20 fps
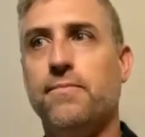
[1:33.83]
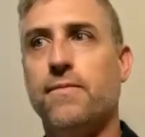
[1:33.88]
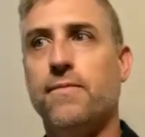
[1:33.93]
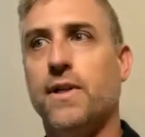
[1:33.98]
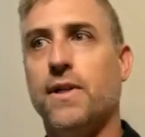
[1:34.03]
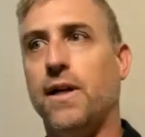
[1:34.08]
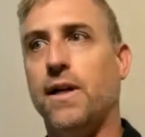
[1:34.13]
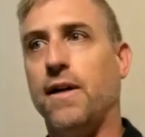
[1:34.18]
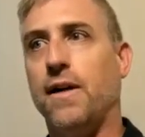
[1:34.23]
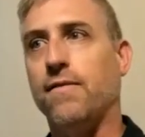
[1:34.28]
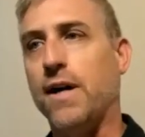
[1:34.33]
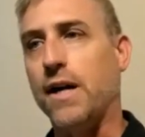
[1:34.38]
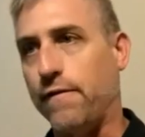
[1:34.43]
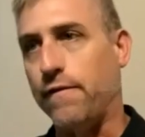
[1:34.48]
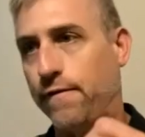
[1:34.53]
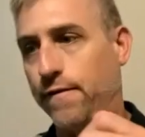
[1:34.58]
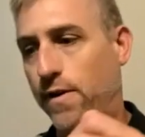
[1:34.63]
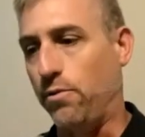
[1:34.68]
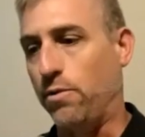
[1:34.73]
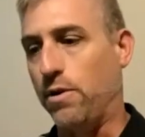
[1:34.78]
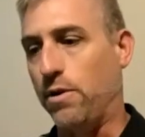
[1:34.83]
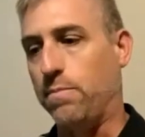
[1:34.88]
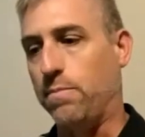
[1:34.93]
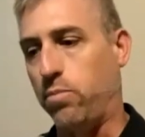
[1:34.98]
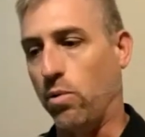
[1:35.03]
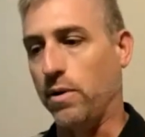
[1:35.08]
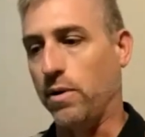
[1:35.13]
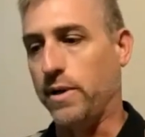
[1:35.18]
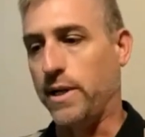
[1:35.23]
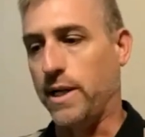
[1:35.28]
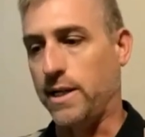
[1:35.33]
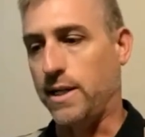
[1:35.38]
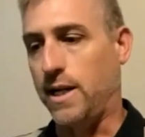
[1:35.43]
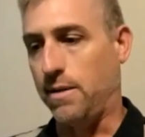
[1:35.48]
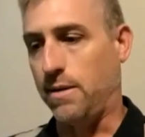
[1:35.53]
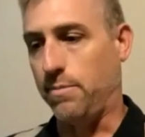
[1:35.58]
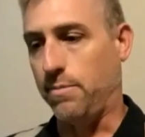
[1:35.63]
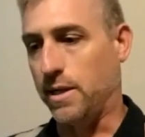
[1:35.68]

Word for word: I've got a field report that came